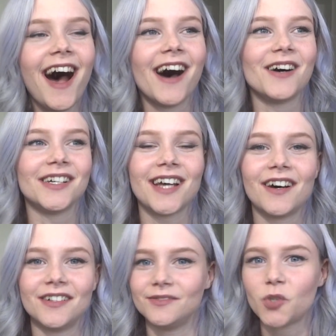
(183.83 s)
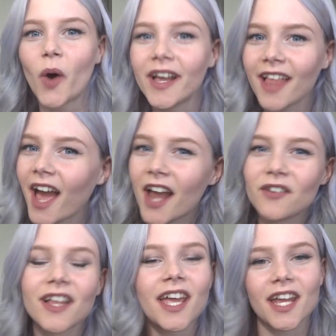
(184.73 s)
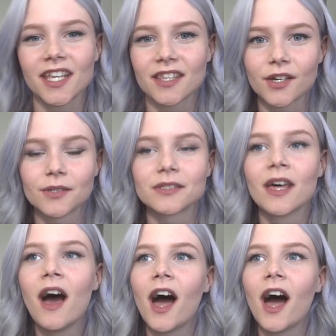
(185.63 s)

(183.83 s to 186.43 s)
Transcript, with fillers: of Twilight. I don't like any of those.